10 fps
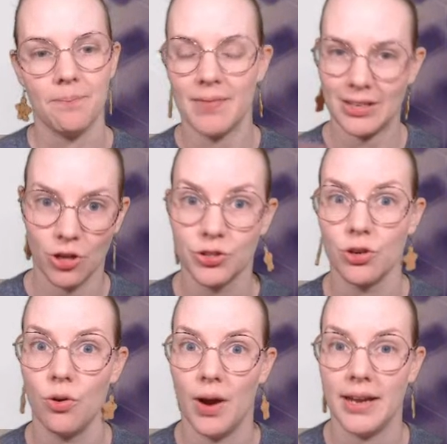That's
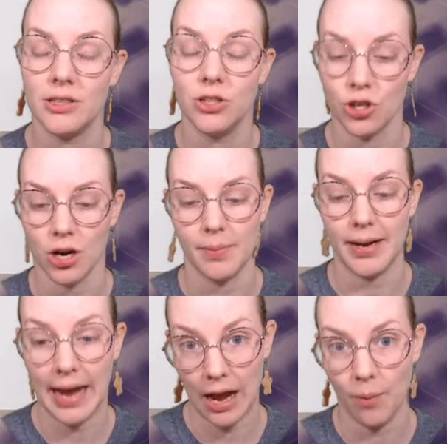also going to
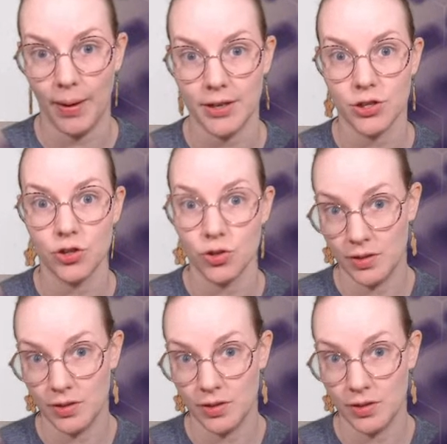determine how much